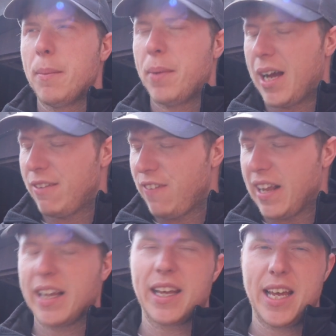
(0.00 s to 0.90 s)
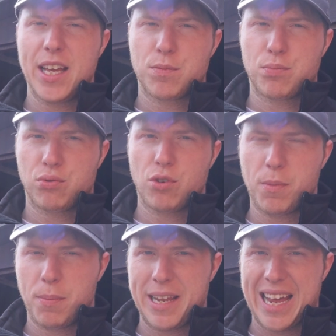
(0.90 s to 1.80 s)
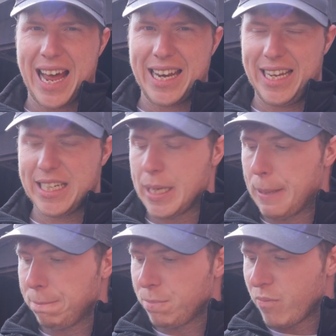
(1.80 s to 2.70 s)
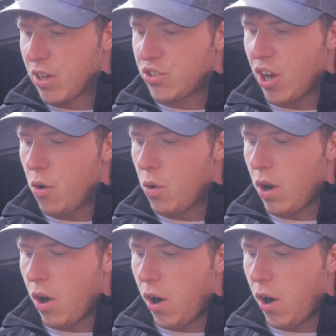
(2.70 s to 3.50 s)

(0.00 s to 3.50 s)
but I think it has probably had it. So